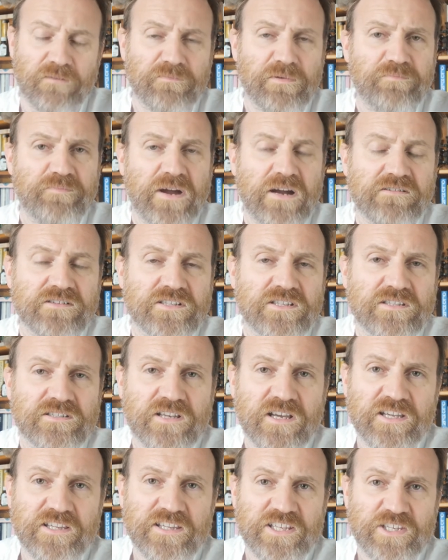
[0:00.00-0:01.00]
embarrassed to
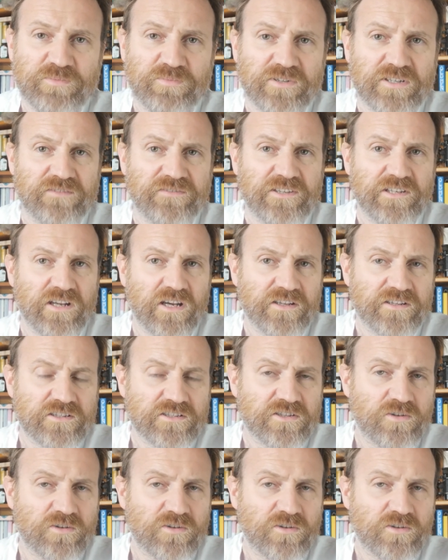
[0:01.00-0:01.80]
say this, but if you like the